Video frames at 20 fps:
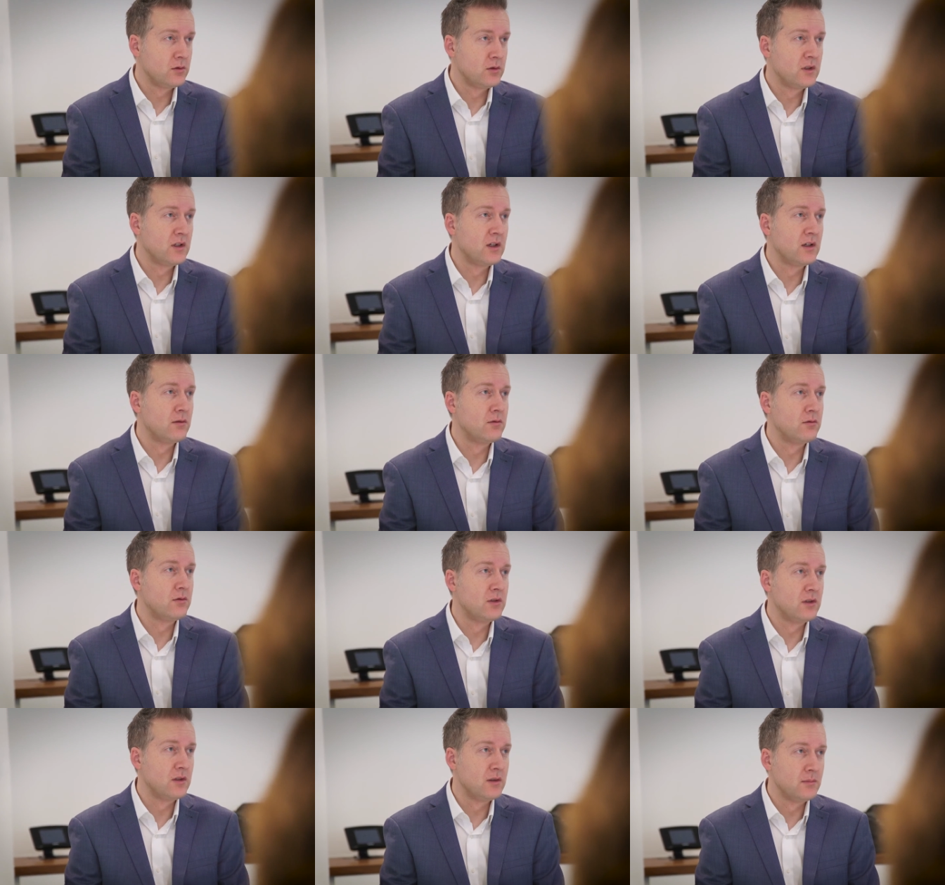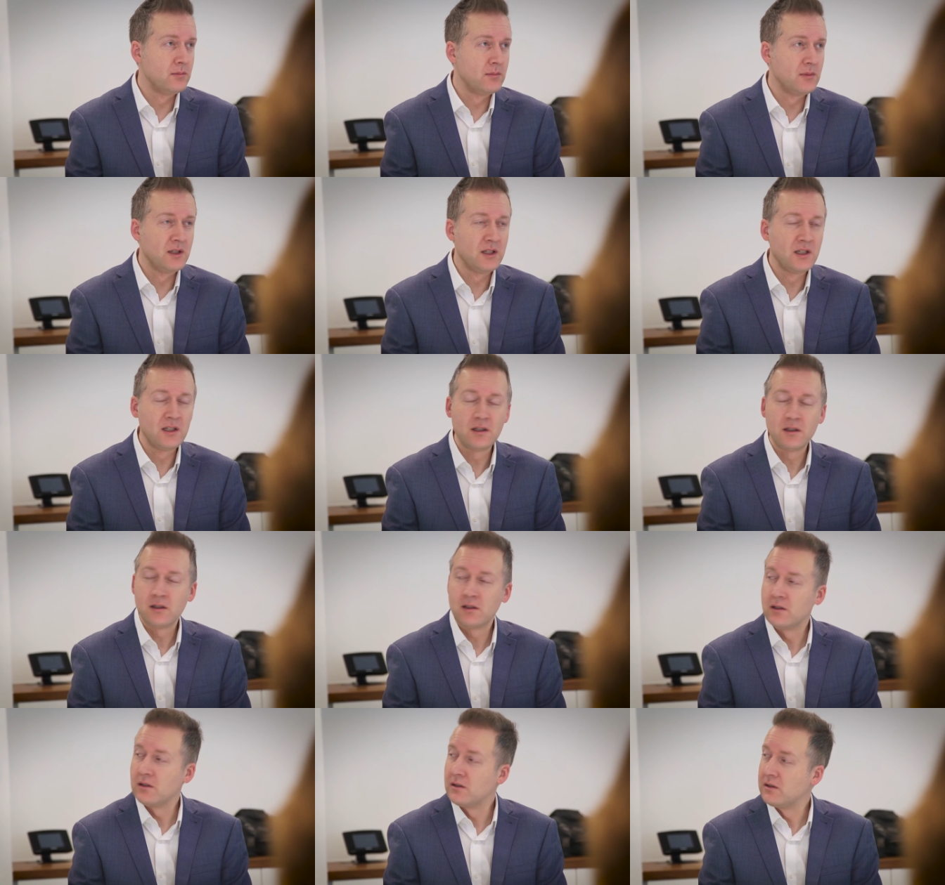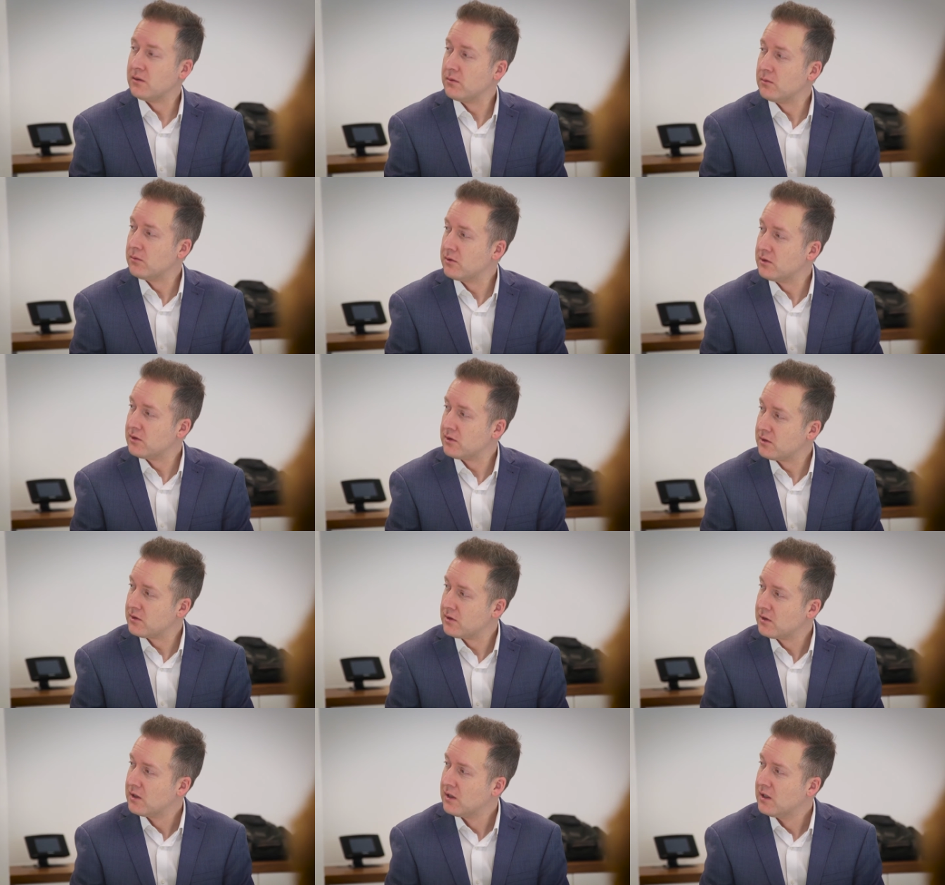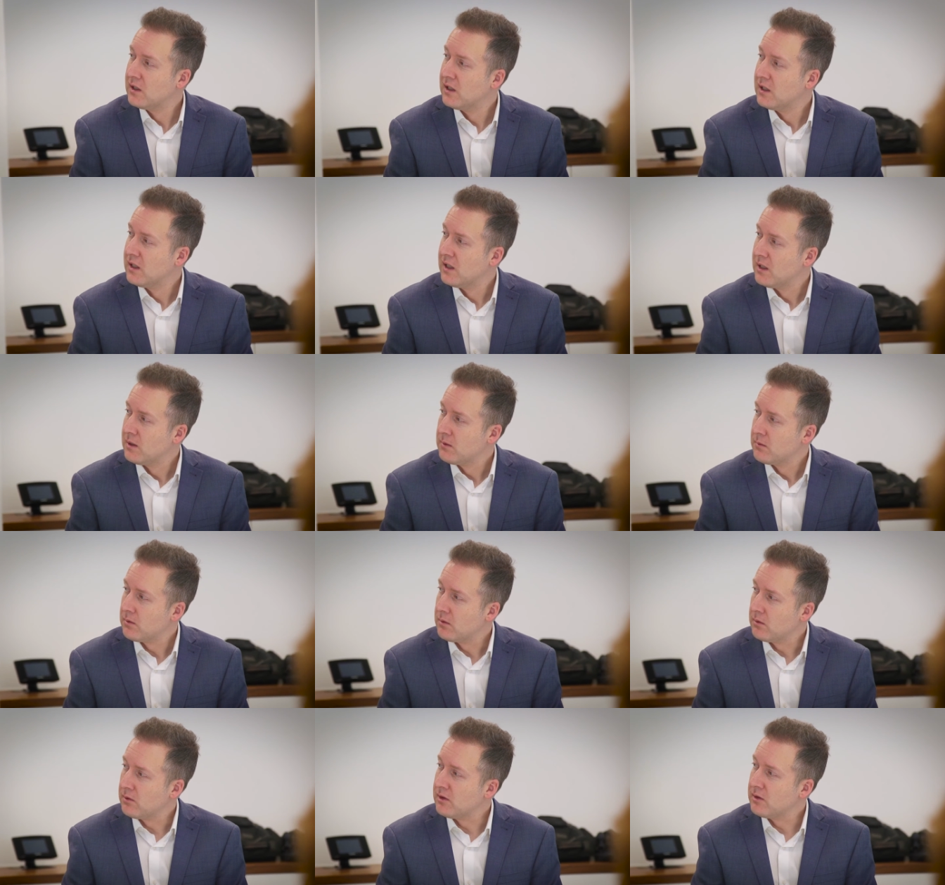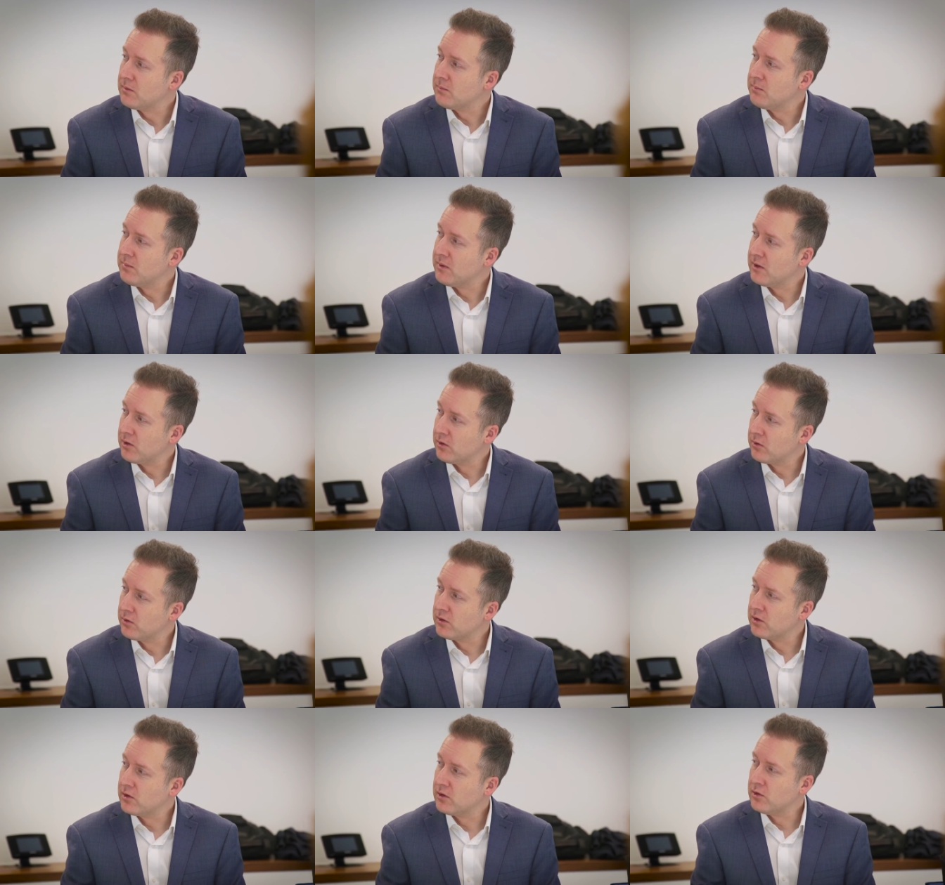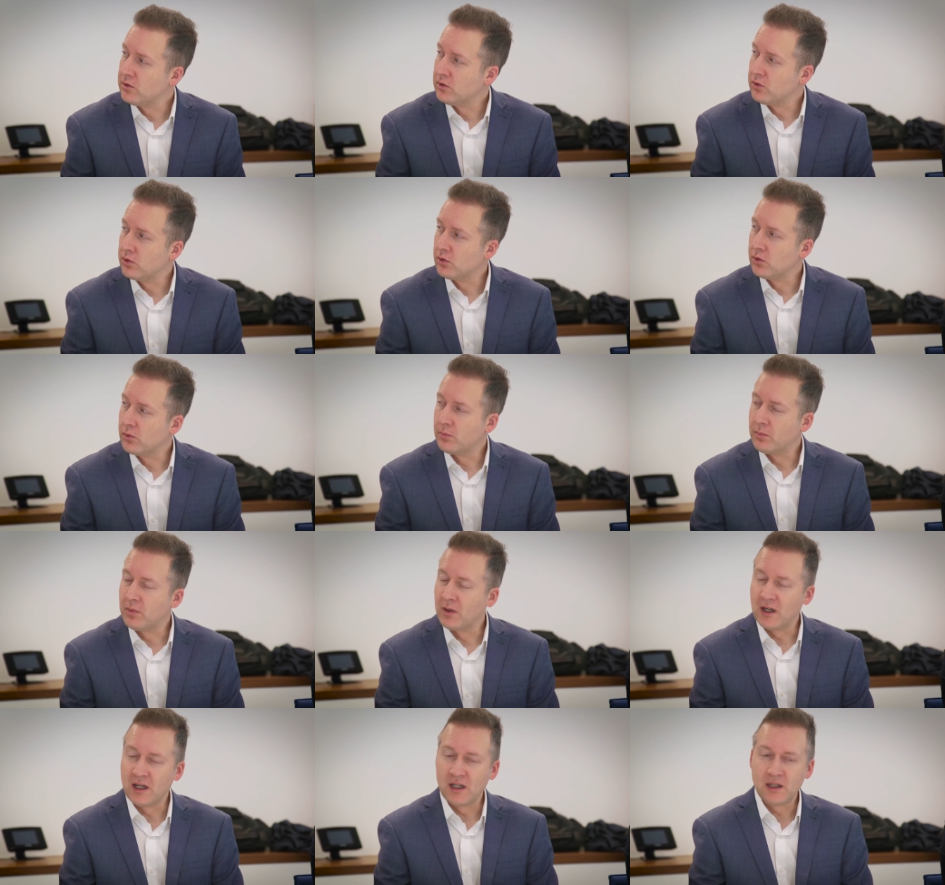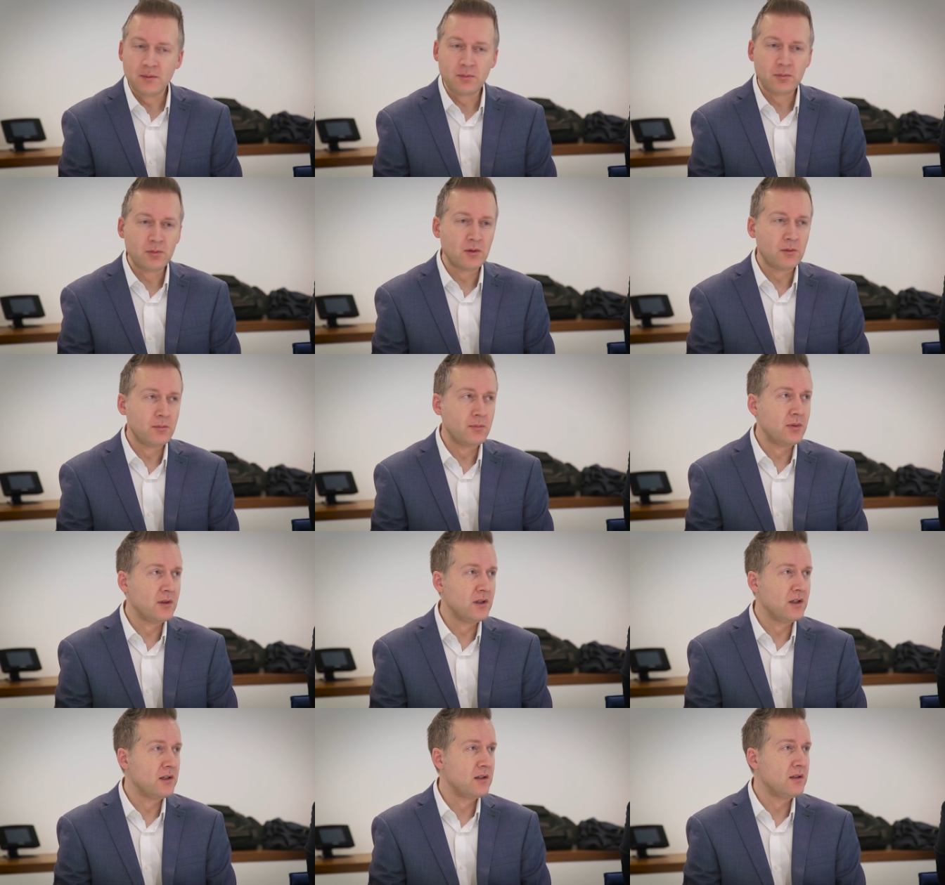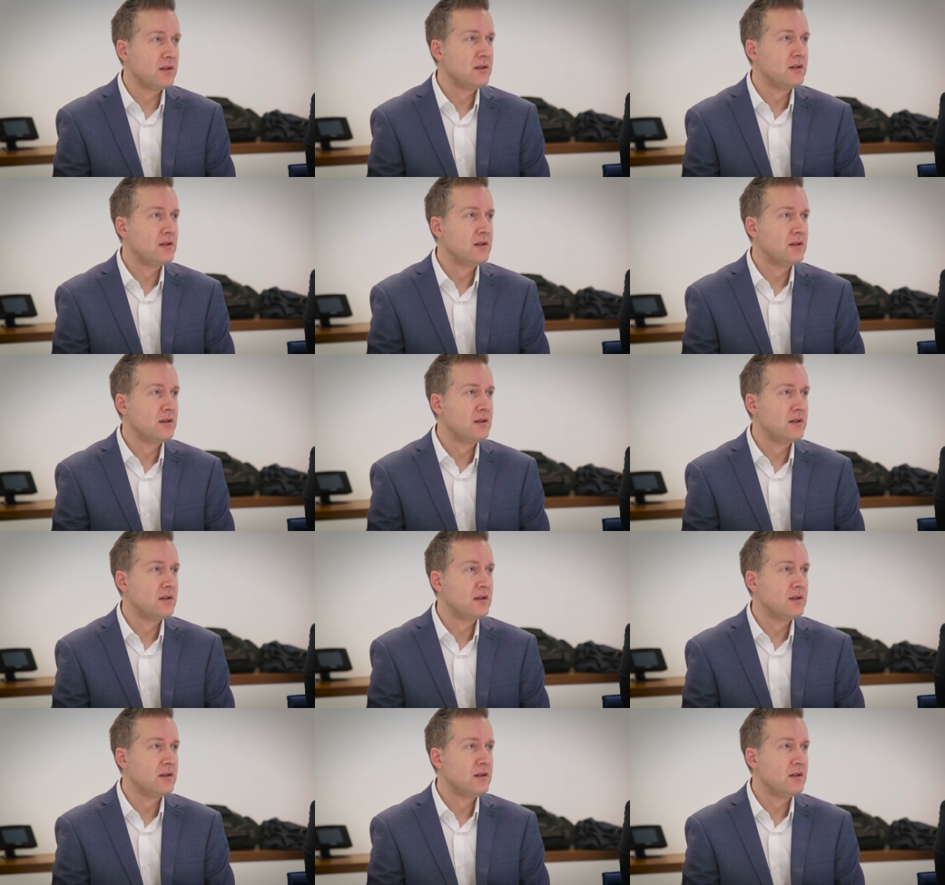about tackling a very difficult thing. How do we get people to vote? And they needed to get a million new